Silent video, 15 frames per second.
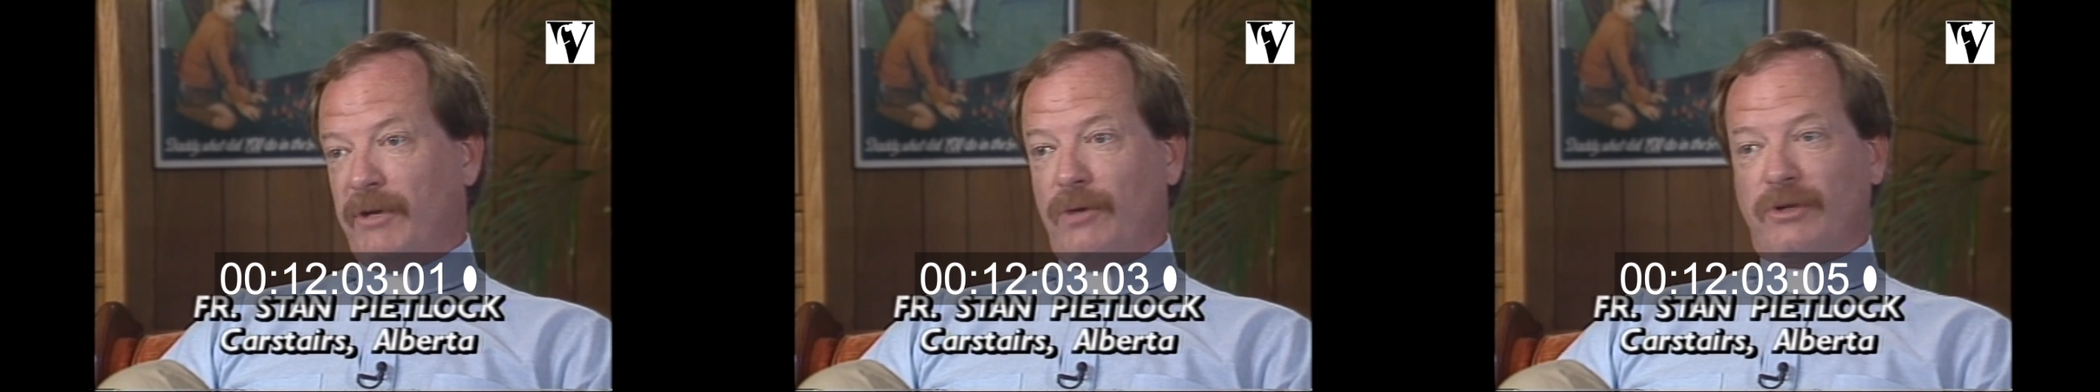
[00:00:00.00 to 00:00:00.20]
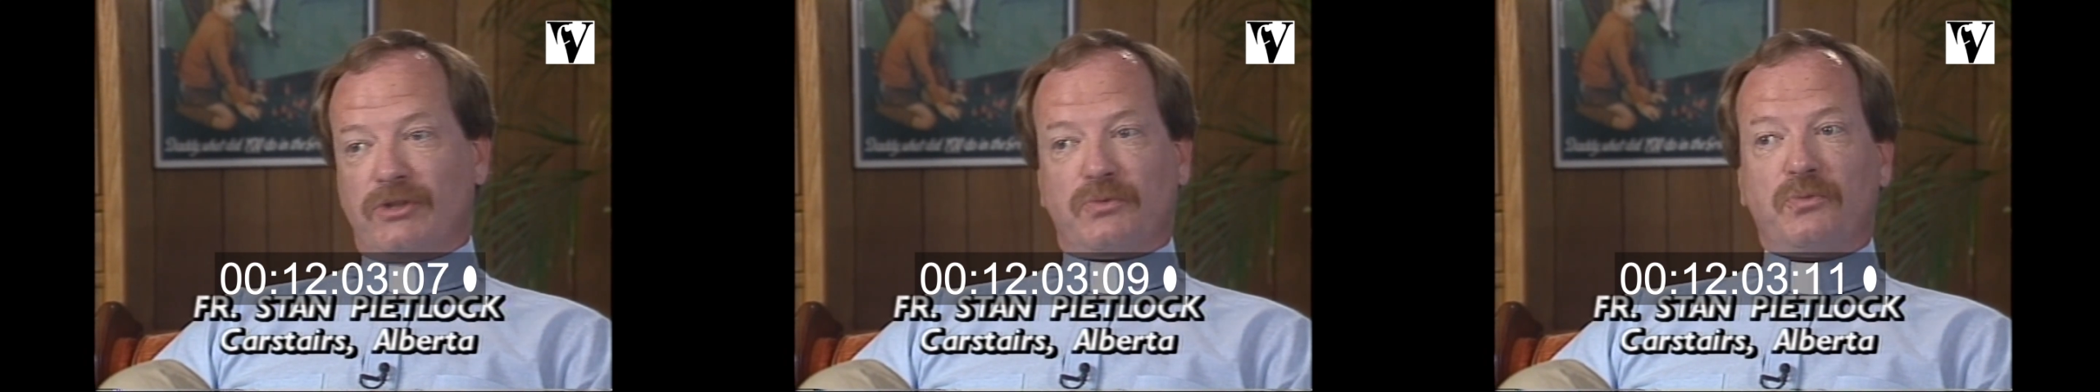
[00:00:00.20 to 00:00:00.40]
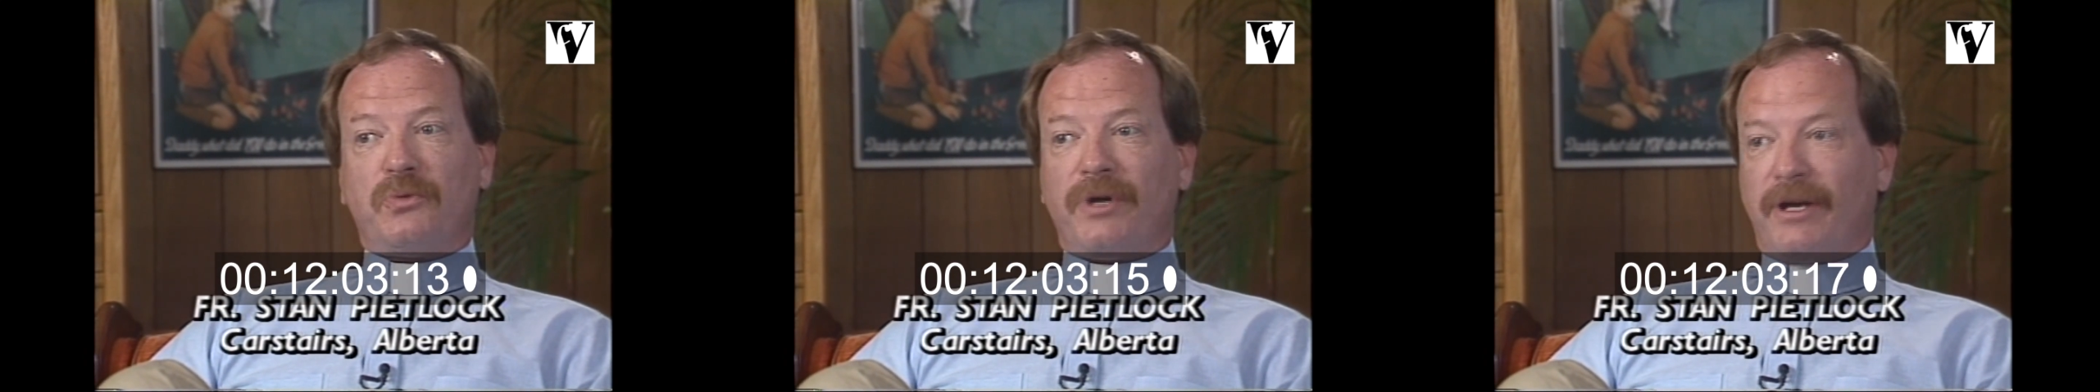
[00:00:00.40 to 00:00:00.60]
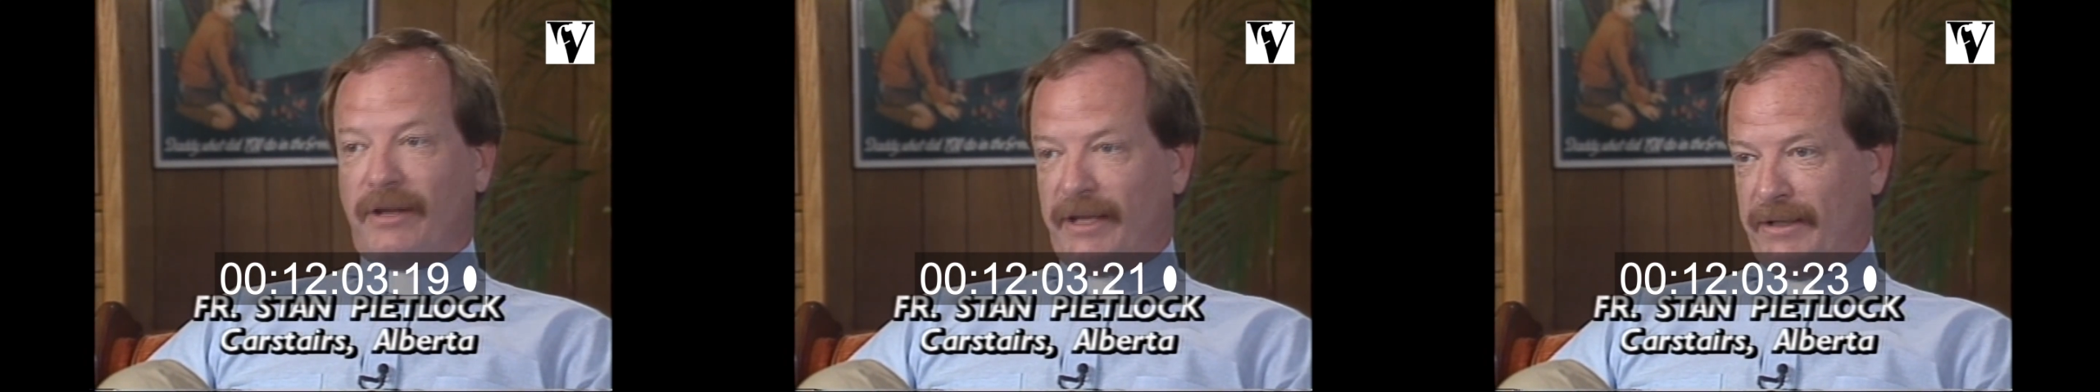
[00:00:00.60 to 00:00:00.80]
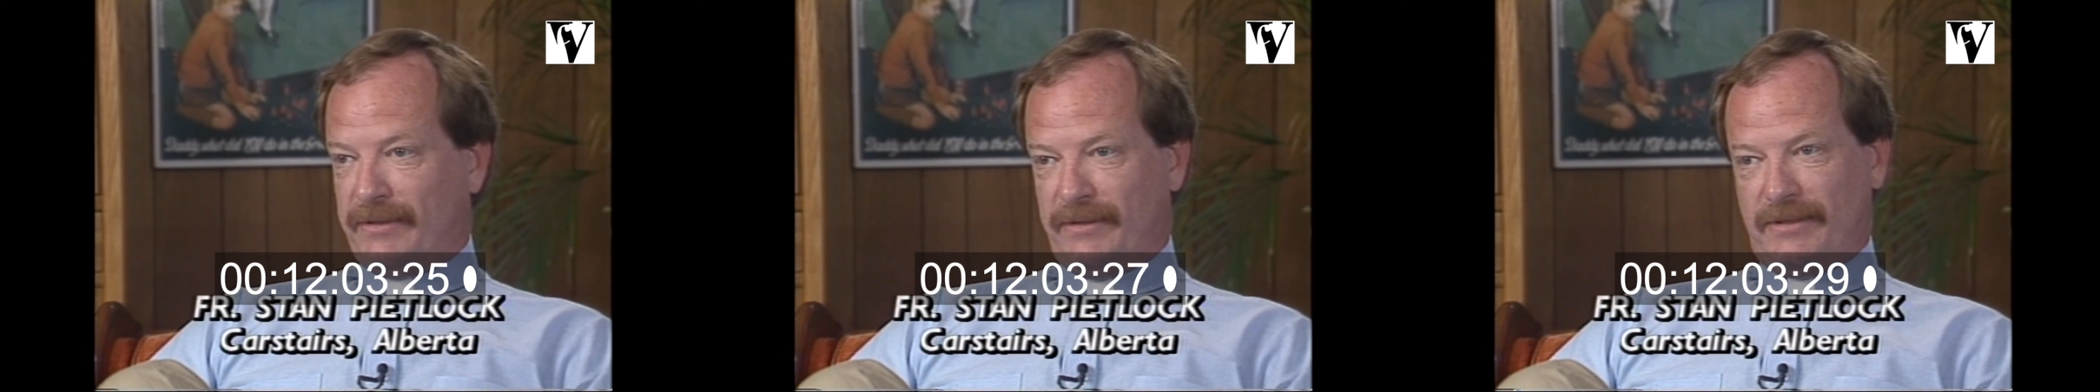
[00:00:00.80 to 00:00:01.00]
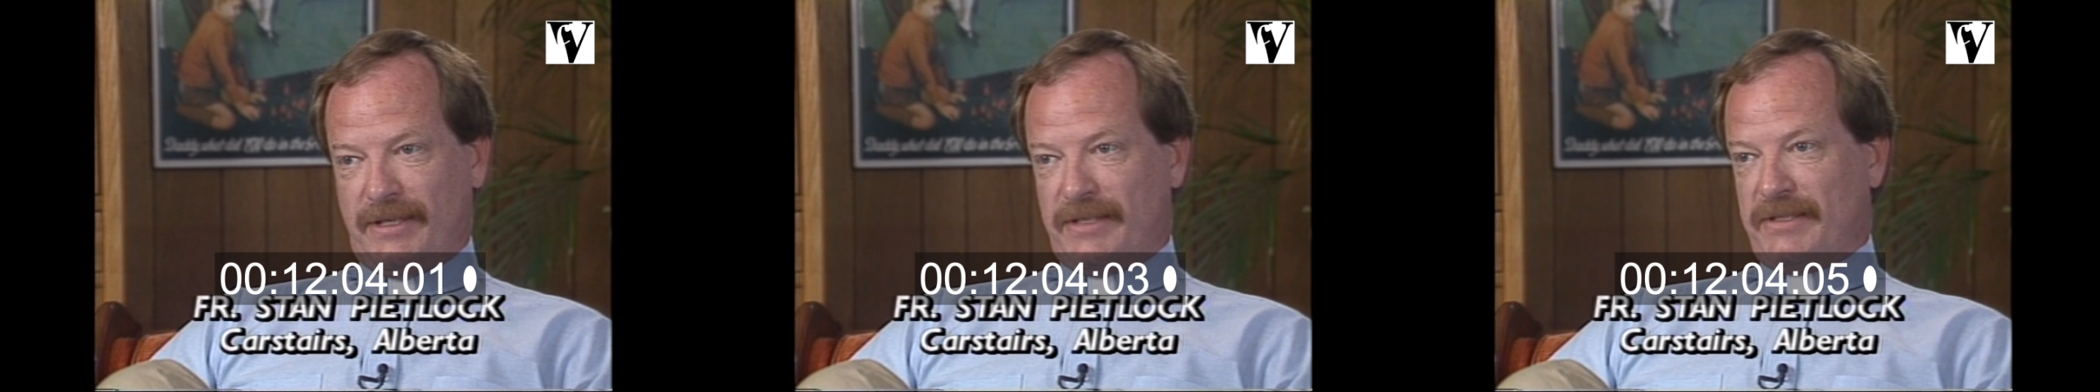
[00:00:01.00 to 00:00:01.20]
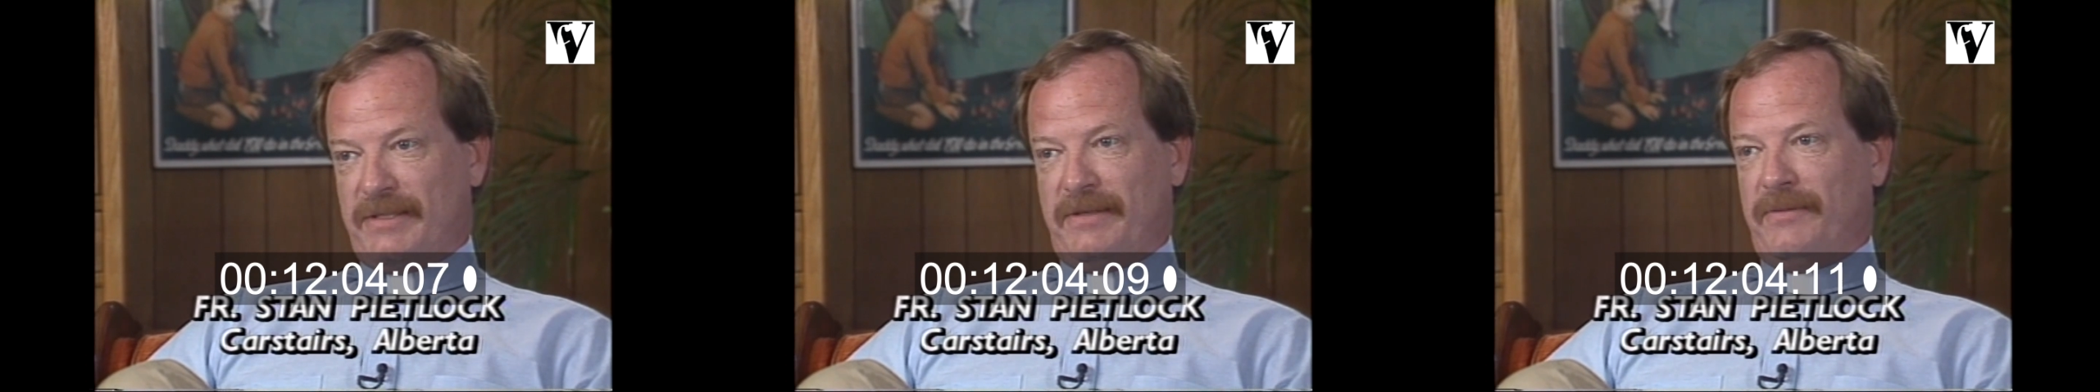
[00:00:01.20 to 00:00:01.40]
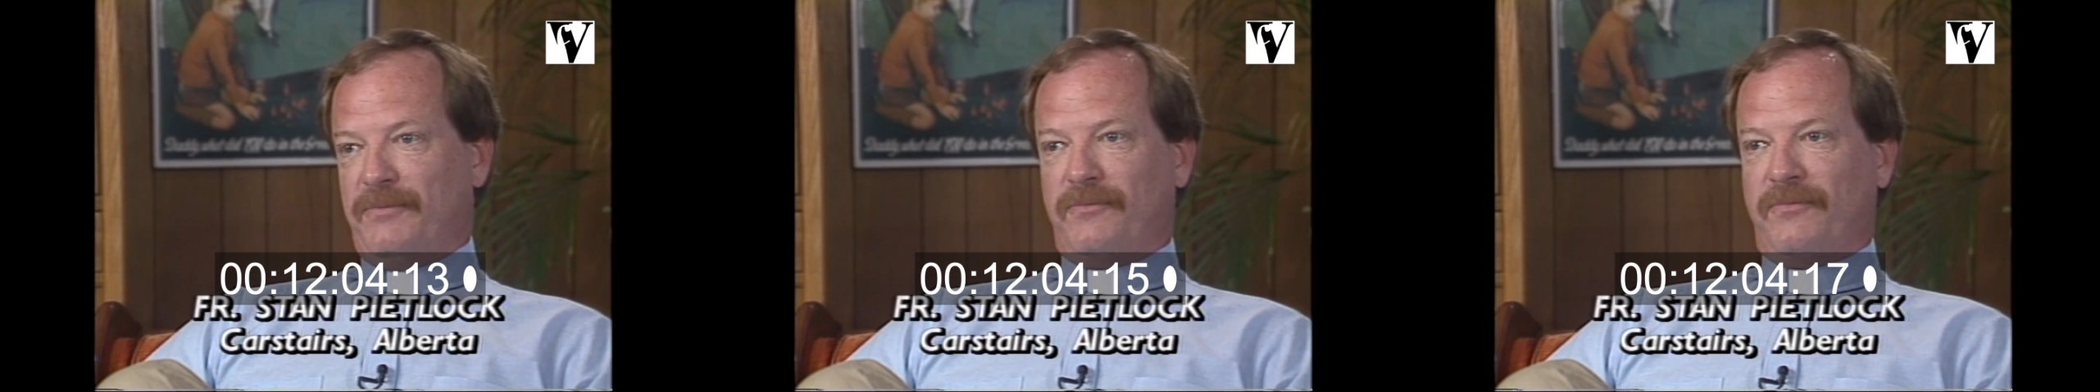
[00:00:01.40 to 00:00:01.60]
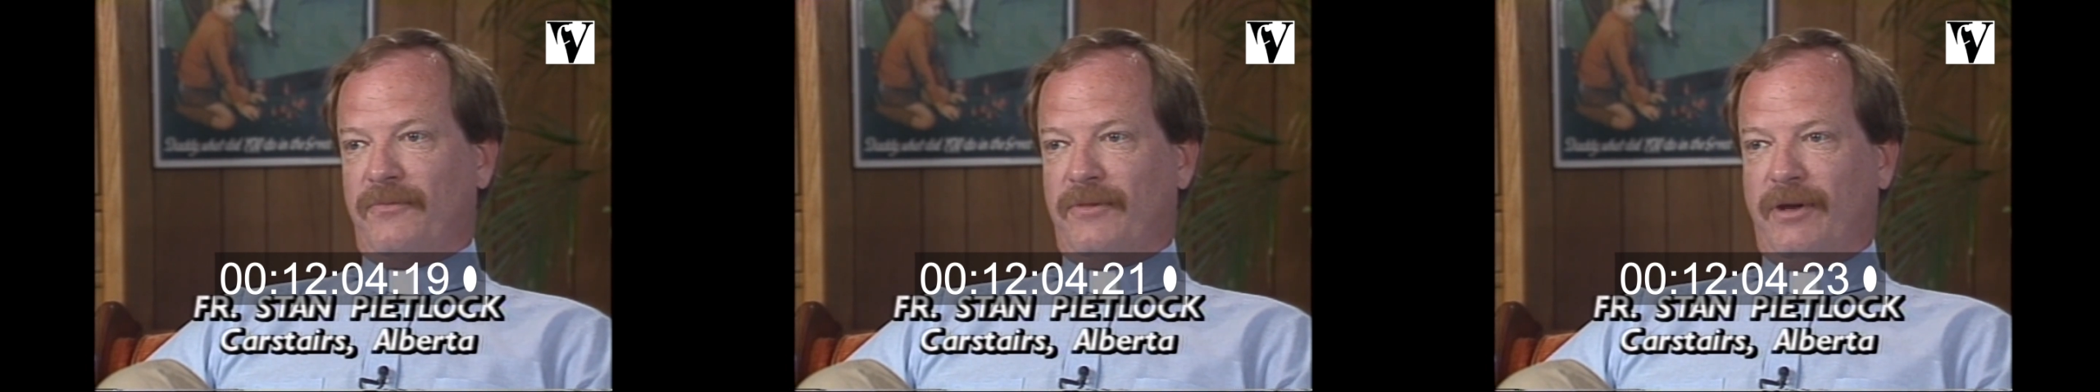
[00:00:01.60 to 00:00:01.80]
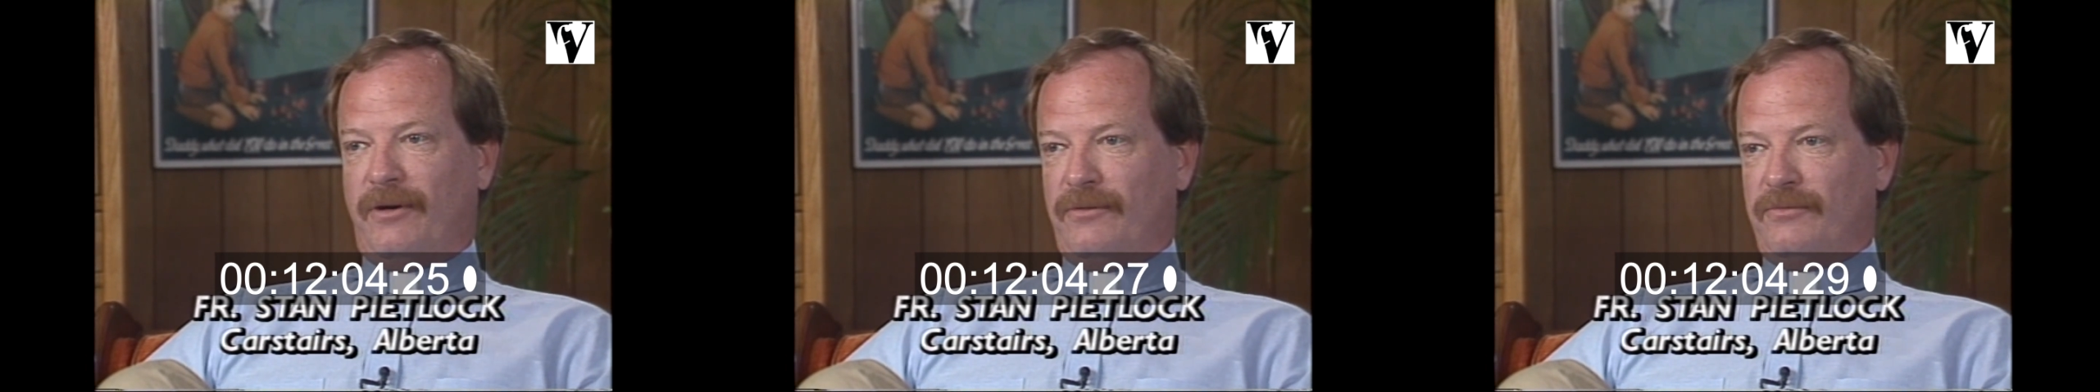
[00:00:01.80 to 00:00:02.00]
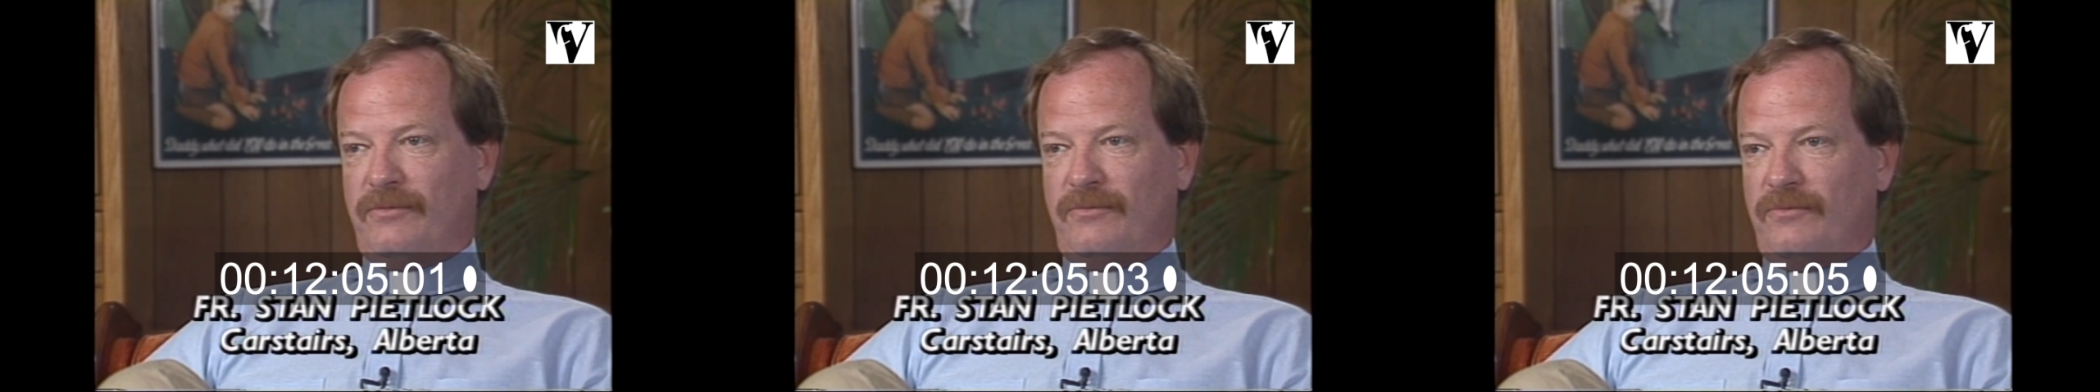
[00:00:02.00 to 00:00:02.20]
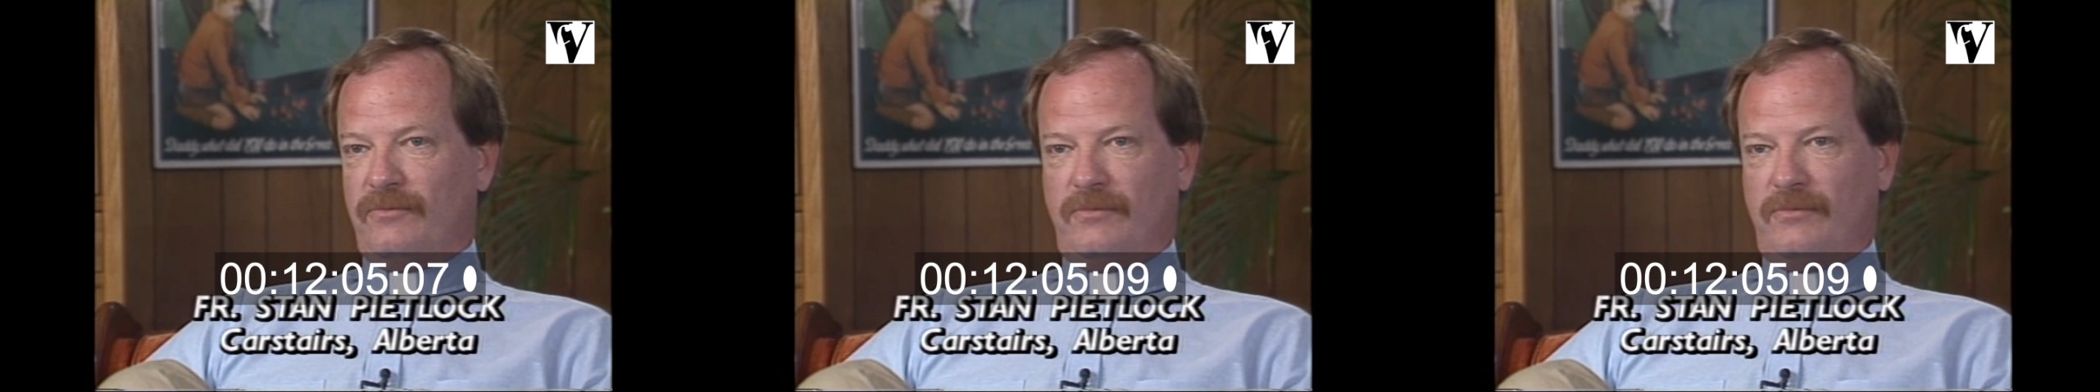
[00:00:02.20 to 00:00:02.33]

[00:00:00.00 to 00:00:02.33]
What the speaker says: I mean, it was really just, you know,